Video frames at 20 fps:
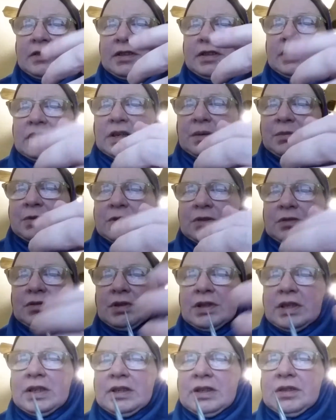she
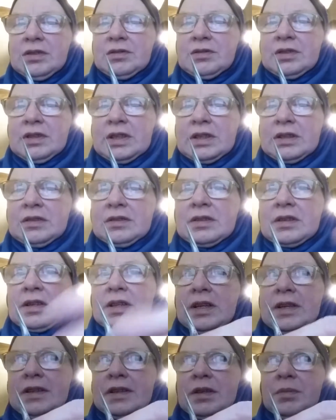demonstrated using it to
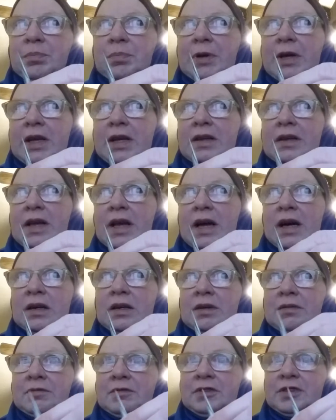clean the paint
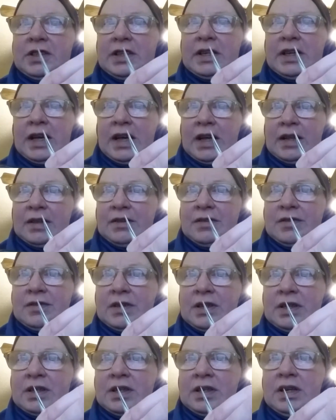out of jig
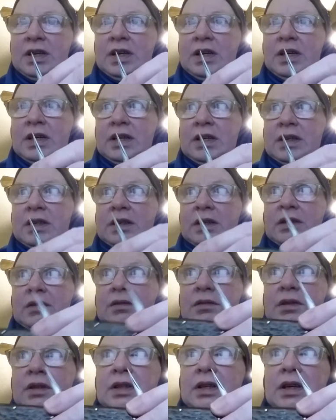heads.
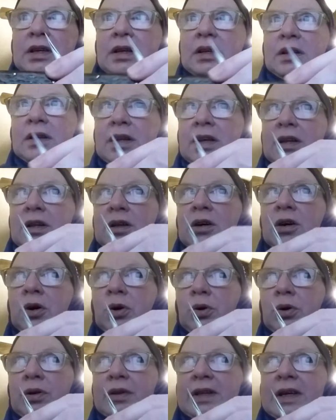The little
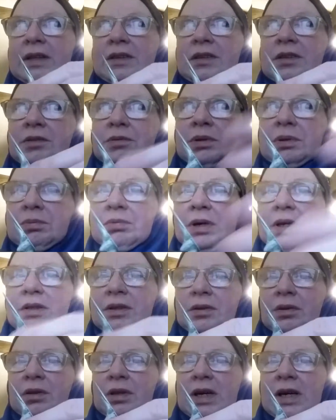hole that you would run
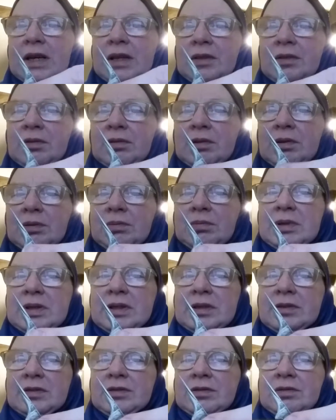your line through
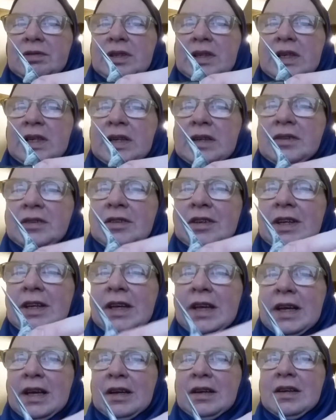when you're stringing a
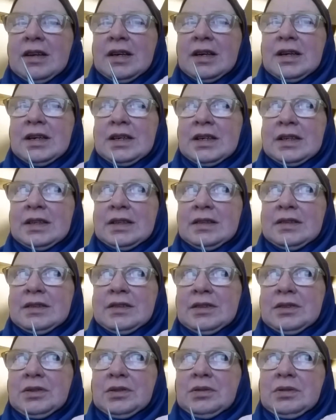jig head
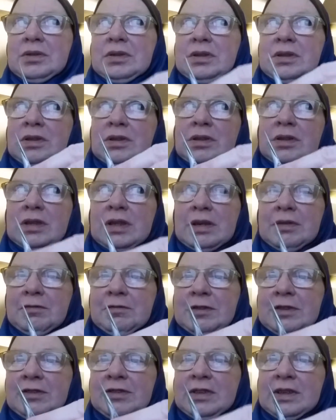onto your
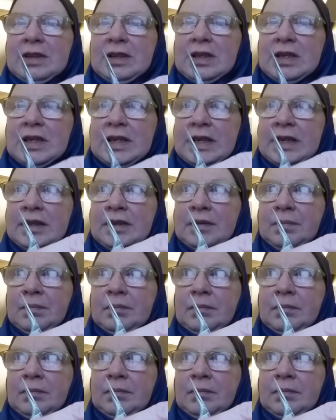fishing line.